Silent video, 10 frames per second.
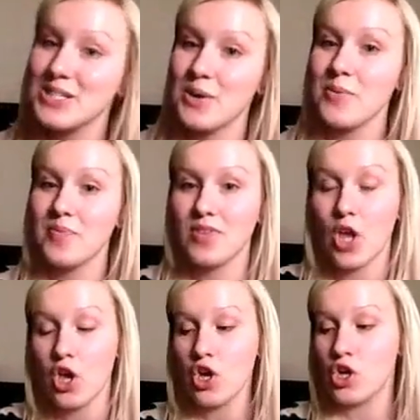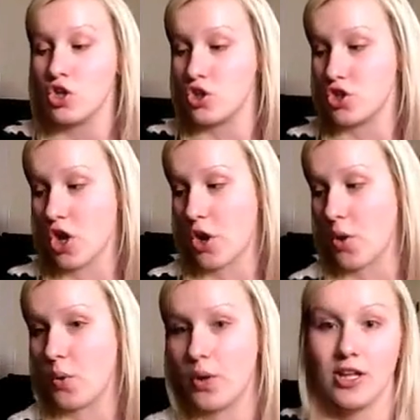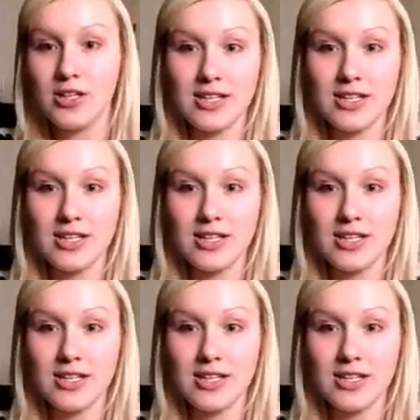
to. So